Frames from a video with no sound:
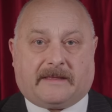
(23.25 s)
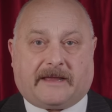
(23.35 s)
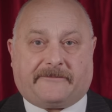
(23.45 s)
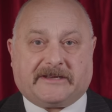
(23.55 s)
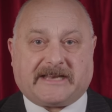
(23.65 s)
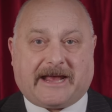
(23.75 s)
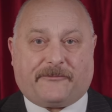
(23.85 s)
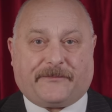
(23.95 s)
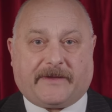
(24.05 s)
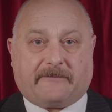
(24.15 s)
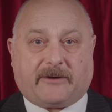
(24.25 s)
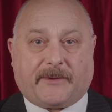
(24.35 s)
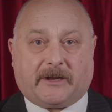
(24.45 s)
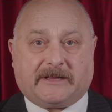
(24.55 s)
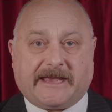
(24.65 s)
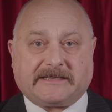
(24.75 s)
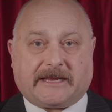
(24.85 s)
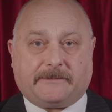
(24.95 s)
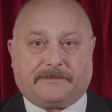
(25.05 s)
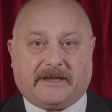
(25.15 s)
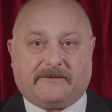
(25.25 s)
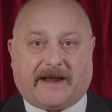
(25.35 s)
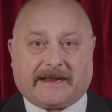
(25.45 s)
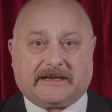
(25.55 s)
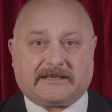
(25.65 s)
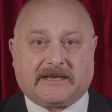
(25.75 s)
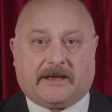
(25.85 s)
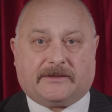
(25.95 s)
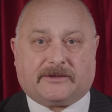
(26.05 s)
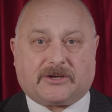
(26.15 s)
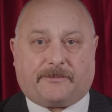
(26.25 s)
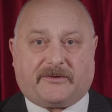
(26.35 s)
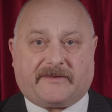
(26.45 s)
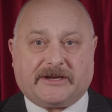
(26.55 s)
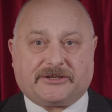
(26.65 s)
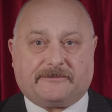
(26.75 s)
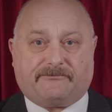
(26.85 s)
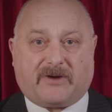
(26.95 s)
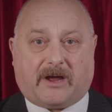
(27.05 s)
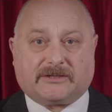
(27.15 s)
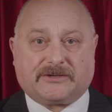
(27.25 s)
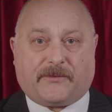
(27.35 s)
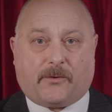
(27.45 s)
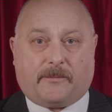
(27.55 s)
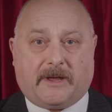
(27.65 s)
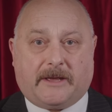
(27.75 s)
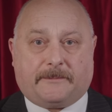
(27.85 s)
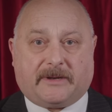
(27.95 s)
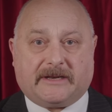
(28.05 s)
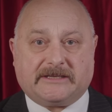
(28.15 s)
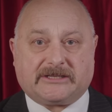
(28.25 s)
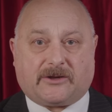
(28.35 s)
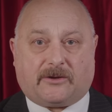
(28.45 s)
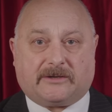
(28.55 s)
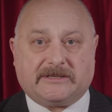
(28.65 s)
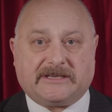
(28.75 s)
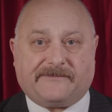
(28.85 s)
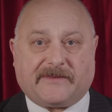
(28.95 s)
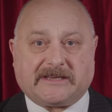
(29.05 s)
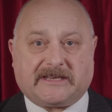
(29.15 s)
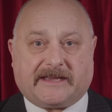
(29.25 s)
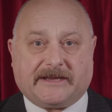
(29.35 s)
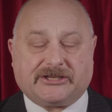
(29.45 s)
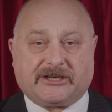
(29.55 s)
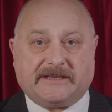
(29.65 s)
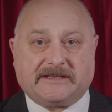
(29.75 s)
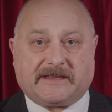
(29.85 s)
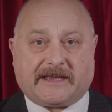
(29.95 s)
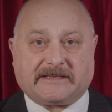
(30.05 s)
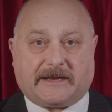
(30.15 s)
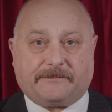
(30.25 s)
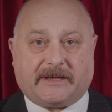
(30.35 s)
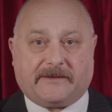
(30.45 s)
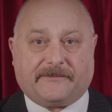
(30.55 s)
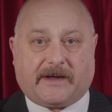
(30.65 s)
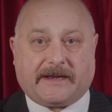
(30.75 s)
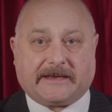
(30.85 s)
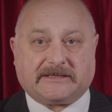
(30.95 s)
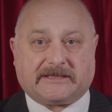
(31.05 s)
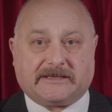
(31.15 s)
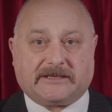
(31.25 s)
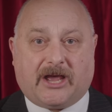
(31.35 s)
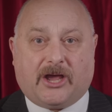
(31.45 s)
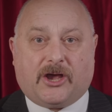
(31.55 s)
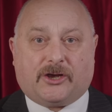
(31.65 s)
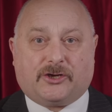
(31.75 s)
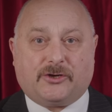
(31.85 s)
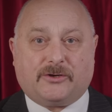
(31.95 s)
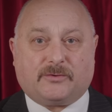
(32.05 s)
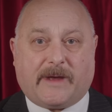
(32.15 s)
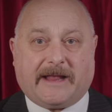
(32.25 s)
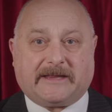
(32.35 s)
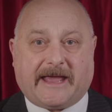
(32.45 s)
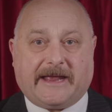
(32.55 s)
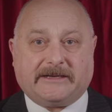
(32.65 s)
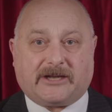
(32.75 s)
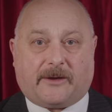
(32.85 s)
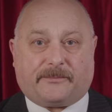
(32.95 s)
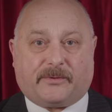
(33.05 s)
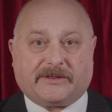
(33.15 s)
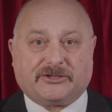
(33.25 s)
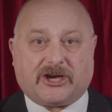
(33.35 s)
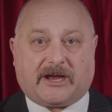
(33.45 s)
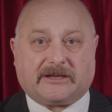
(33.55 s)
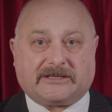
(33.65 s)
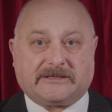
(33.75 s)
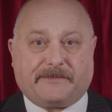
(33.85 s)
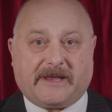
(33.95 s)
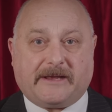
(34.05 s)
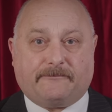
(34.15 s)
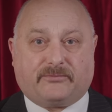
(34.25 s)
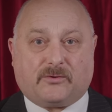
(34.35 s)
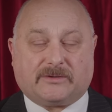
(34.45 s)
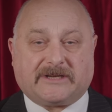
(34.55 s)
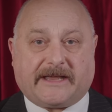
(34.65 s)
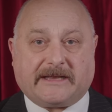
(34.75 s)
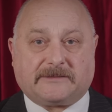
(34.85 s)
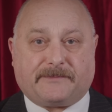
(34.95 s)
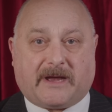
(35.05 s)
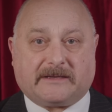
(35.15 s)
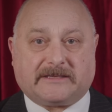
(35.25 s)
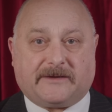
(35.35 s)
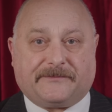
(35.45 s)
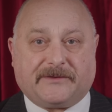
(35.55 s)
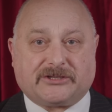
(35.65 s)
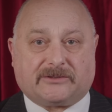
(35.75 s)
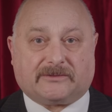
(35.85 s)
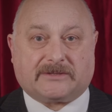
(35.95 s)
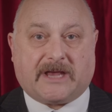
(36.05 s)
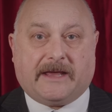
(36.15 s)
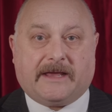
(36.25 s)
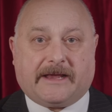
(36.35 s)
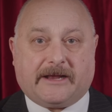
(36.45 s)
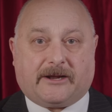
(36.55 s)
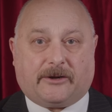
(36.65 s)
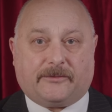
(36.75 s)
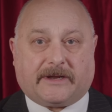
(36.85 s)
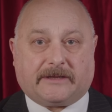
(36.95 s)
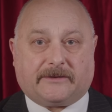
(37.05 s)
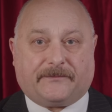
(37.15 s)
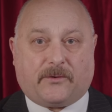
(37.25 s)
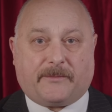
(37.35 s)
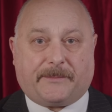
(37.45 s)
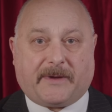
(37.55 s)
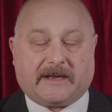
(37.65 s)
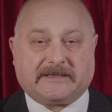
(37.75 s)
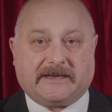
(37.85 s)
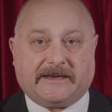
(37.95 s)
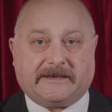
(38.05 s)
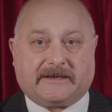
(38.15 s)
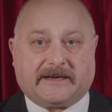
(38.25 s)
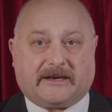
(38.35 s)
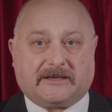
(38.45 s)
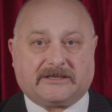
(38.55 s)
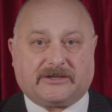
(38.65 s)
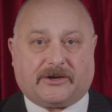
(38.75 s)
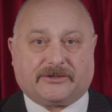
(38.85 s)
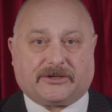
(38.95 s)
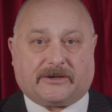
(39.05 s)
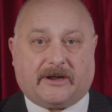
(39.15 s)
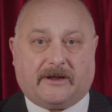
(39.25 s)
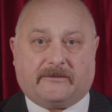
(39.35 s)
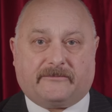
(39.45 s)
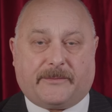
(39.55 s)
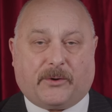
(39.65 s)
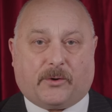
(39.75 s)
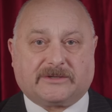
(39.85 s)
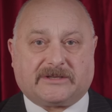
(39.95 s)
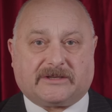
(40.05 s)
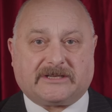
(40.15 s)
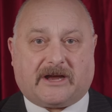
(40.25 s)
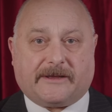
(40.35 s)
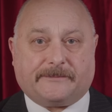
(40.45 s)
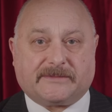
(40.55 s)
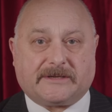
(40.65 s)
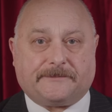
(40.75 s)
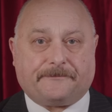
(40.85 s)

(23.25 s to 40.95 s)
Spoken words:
There is now fear among the SNP ranks that Operation Branchform, Police Scotland's investigation into the SNP finances, could well end up with charges being brought against party officials, including the former party leader Nicola Sturgeon, reports The Times.